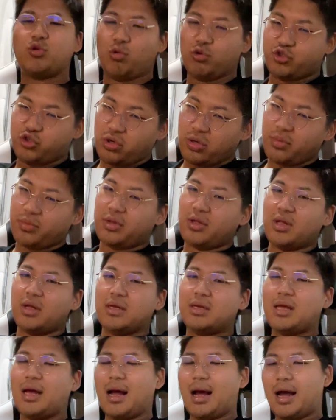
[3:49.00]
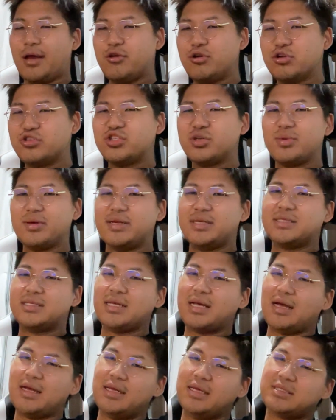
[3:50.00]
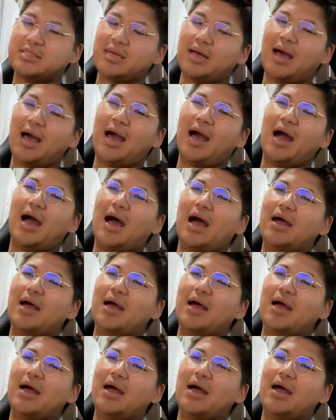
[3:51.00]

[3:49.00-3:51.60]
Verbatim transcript: youtube yeah youtube is is uh,